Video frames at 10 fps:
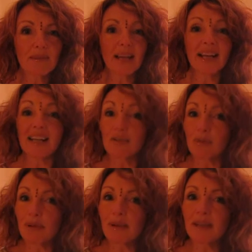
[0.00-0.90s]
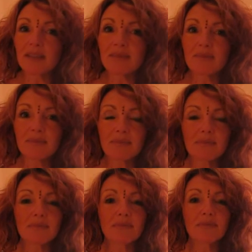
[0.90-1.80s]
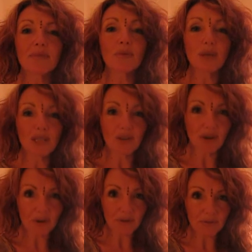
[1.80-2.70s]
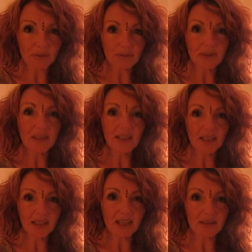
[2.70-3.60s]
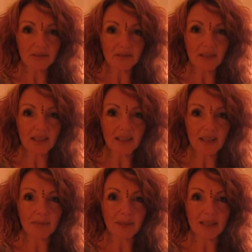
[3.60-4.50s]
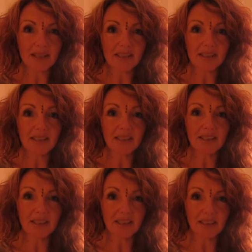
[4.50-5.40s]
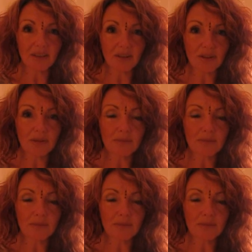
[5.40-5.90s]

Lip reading: And as women, we know how to find that place in you